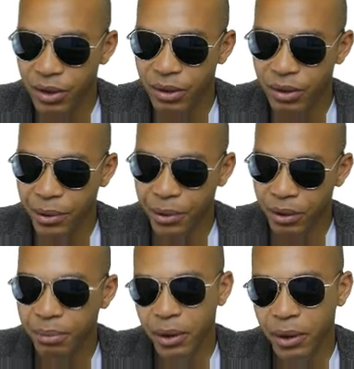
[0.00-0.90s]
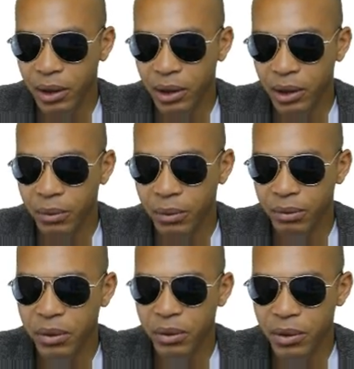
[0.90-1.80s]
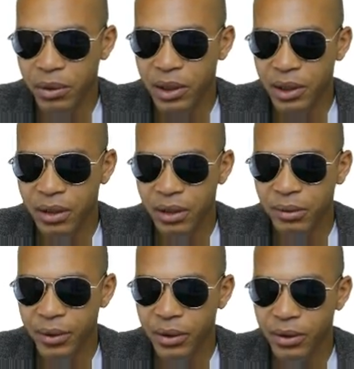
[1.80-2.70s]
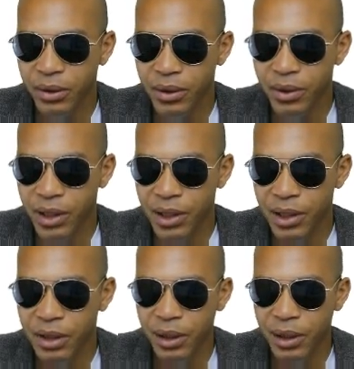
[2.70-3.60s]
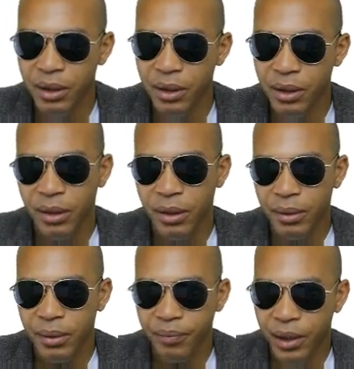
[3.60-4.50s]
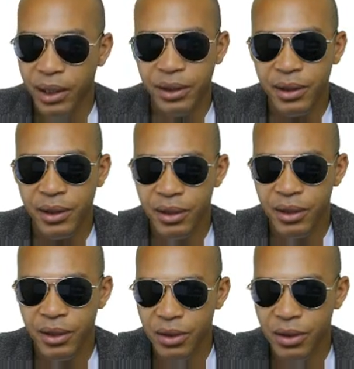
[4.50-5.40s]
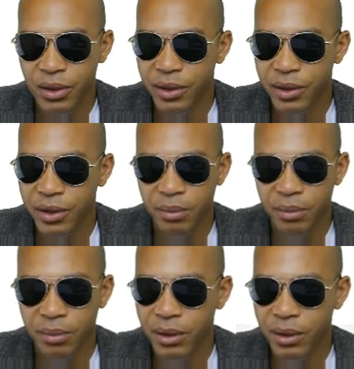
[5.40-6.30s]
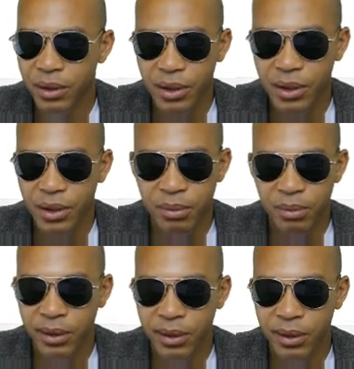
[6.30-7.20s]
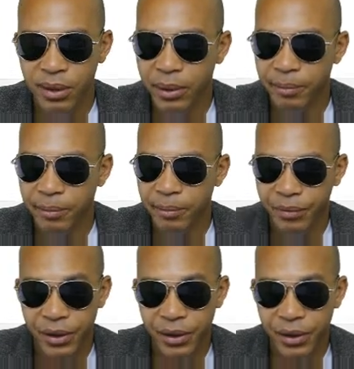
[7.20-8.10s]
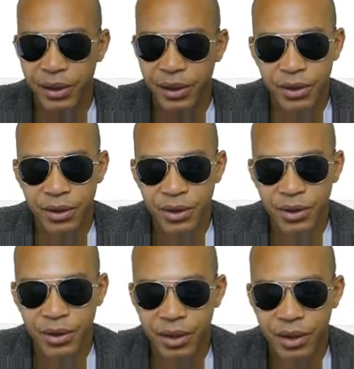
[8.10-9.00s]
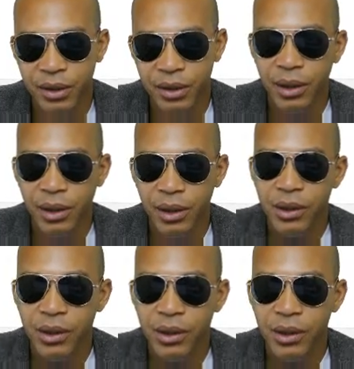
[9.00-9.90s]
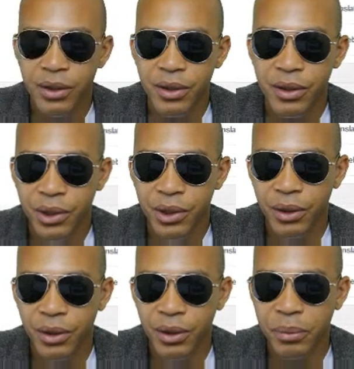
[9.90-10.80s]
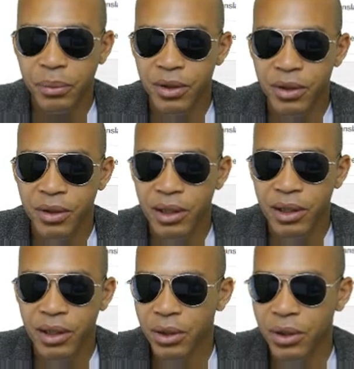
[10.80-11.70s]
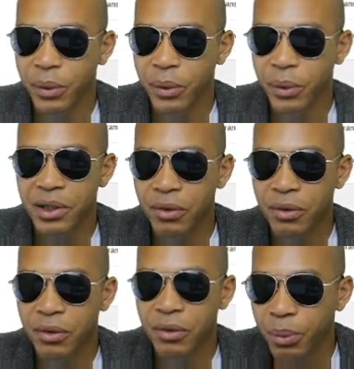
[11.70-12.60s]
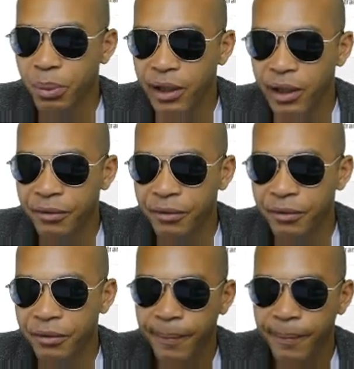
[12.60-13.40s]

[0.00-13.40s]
and it's a suggested bid. Suggested bid can be, you know, it is suggested. So long story short, Arabic translation, now within this group we have Arabic translation service between 100 and 1,000